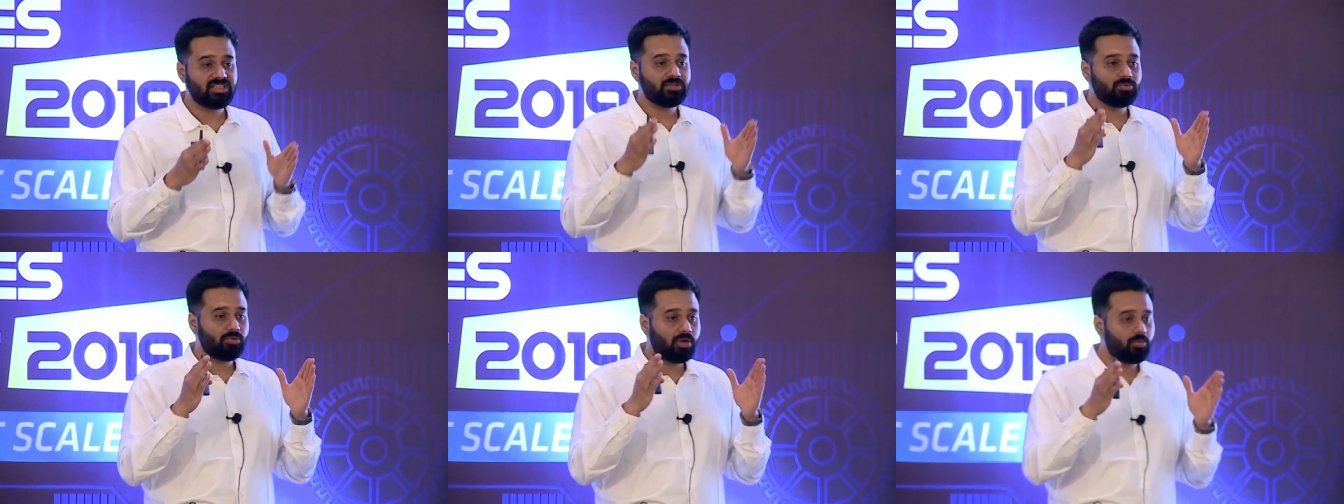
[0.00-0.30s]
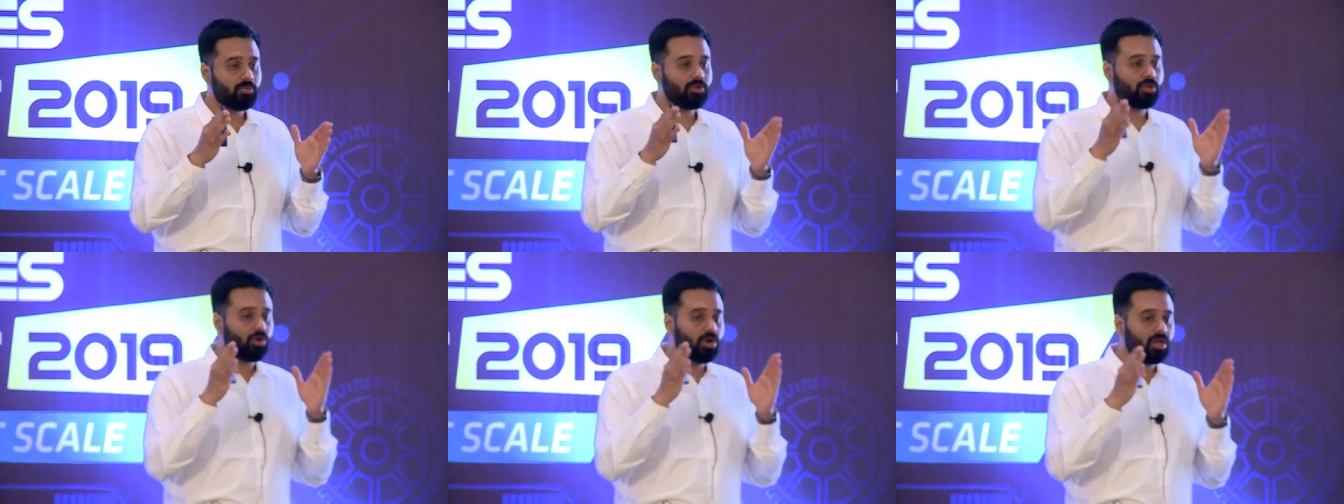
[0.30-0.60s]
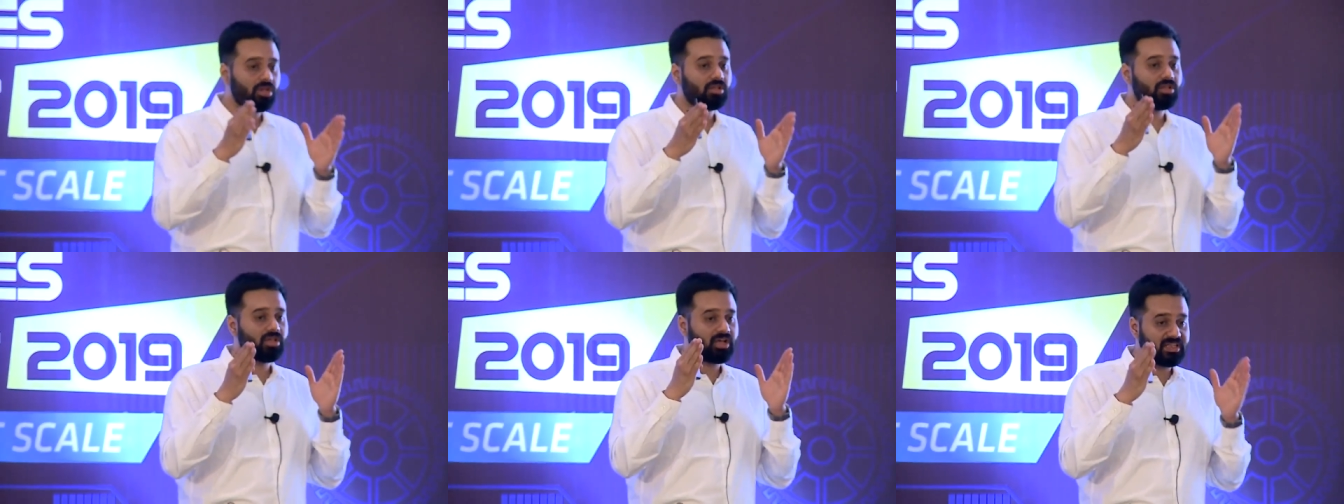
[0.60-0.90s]
is what we
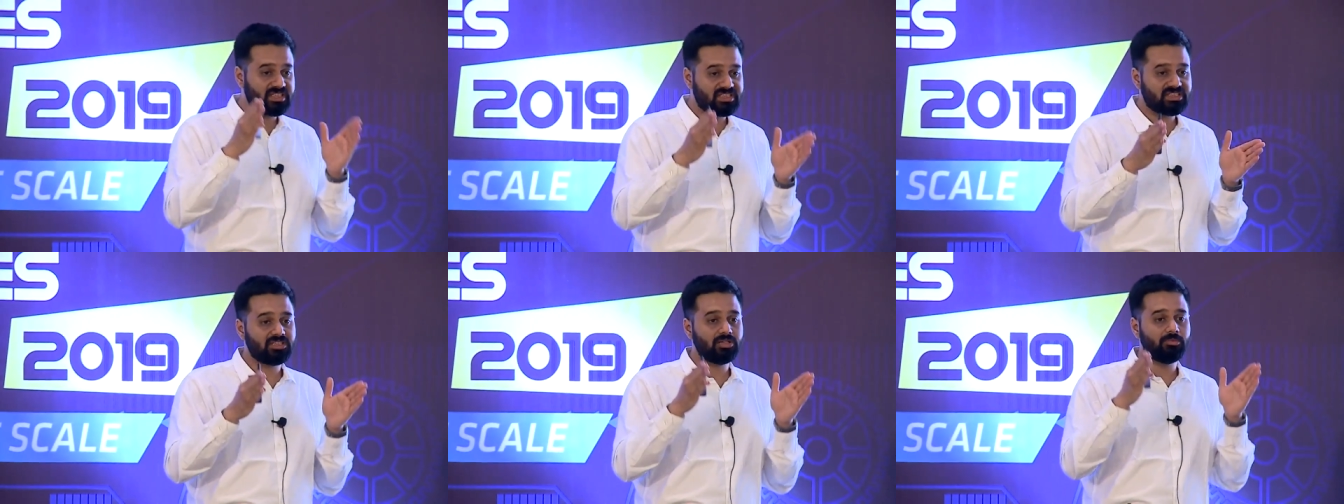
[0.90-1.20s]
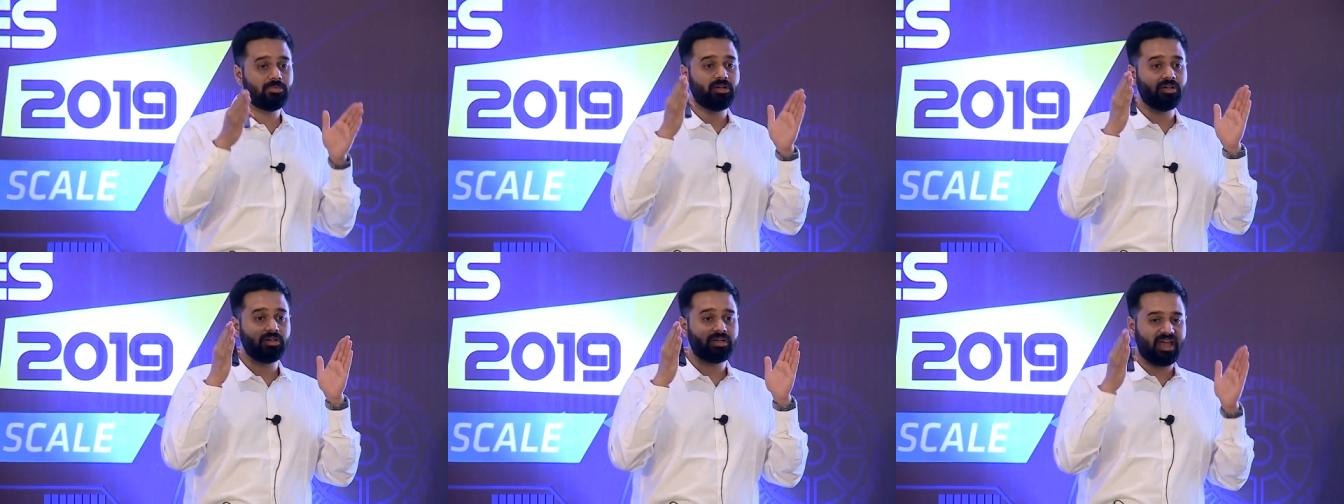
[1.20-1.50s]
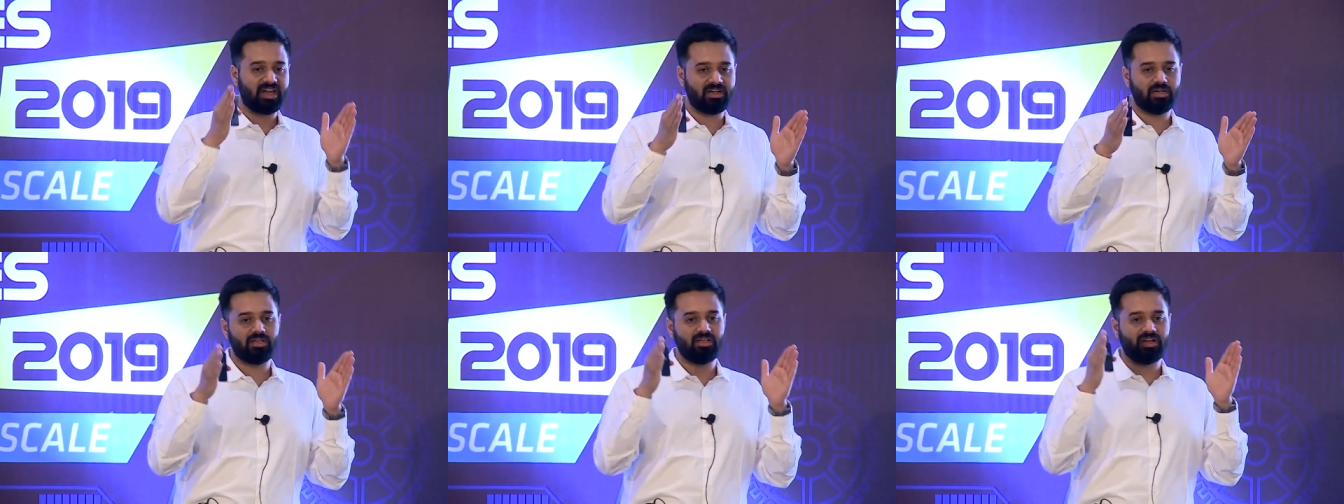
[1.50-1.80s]
call customer
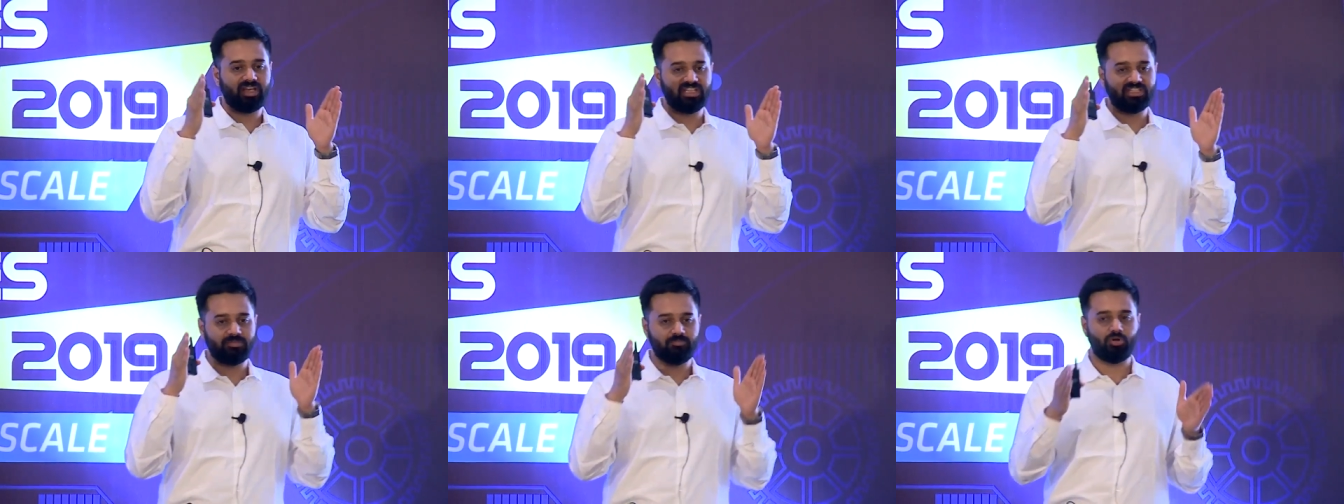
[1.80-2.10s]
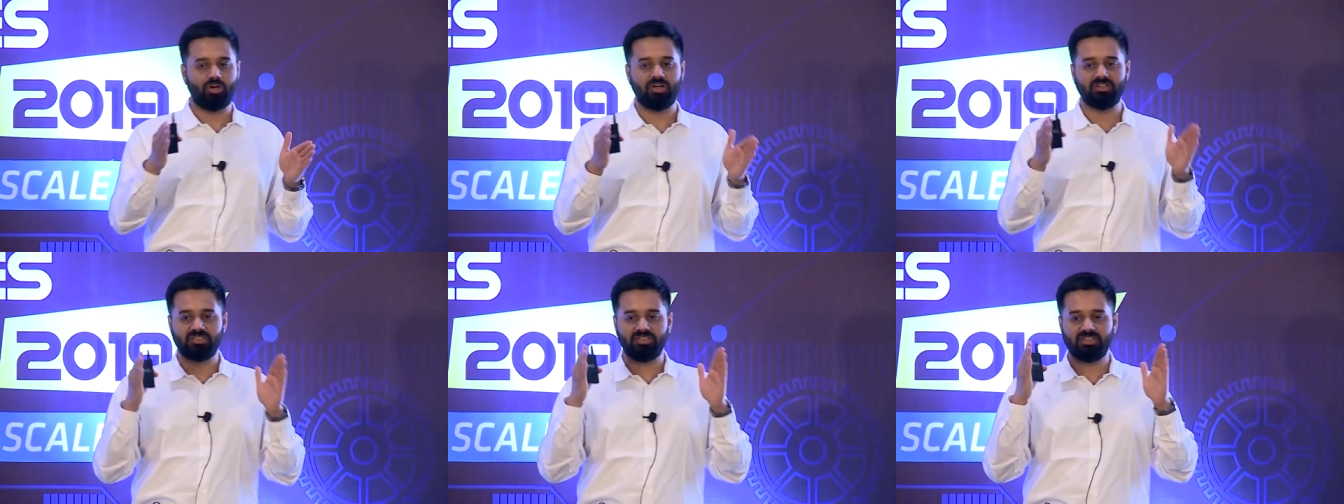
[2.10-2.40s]
categorized bots.